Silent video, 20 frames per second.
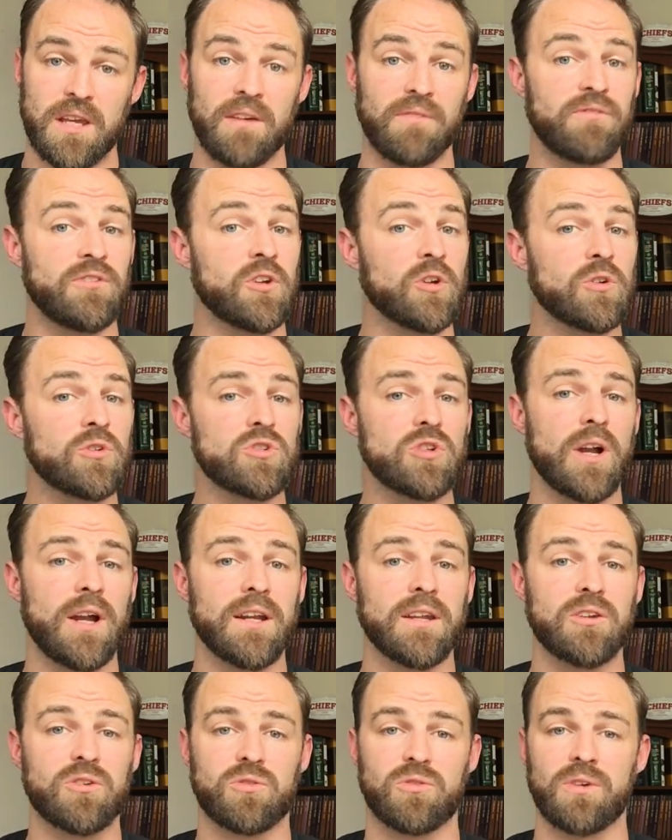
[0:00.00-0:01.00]
If you're trying
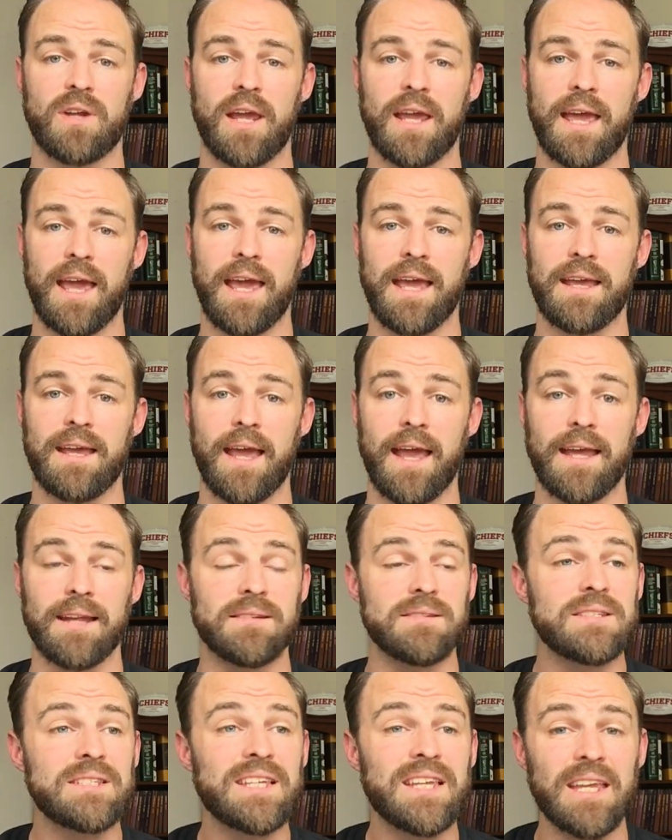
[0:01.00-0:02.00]
to create
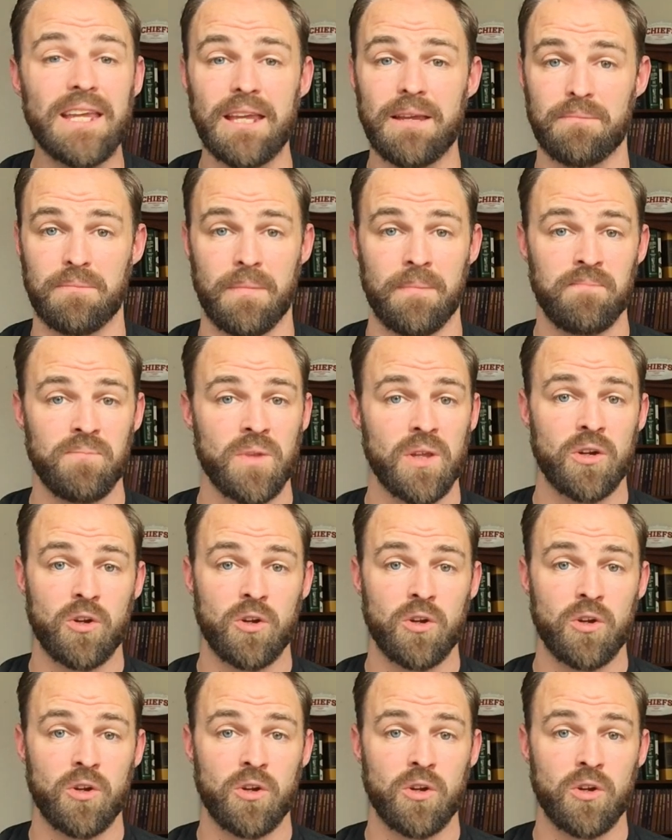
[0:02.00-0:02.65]
a team